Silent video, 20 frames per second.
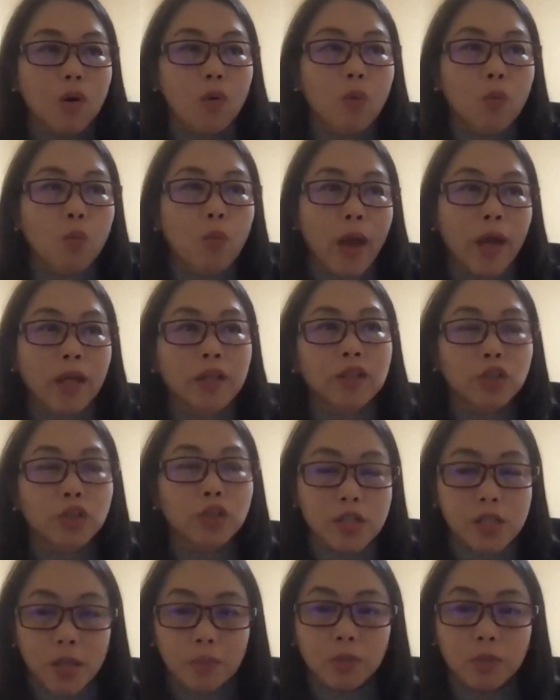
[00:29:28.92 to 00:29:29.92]
when your
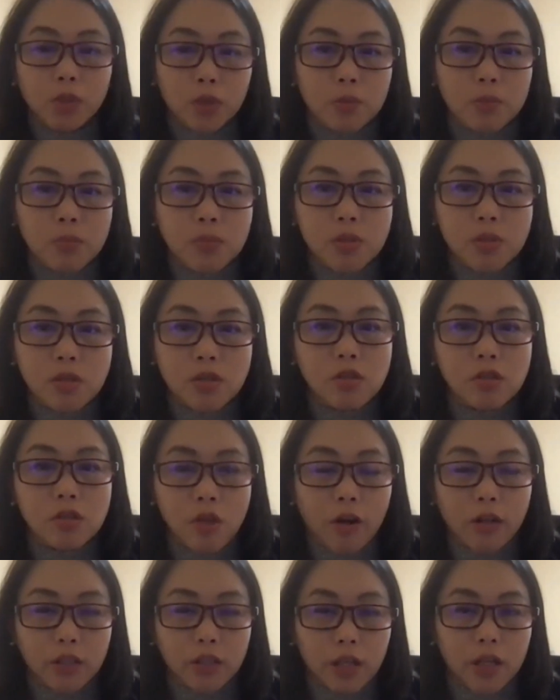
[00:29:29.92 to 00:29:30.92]
symptoms
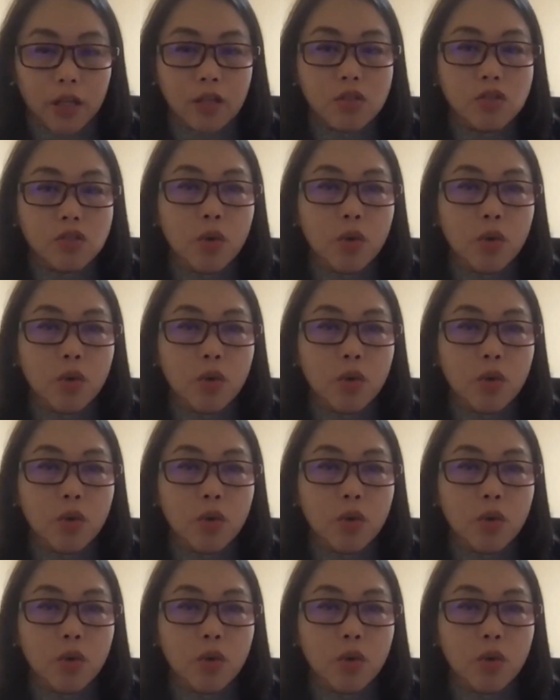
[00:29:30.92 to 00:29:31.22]
started.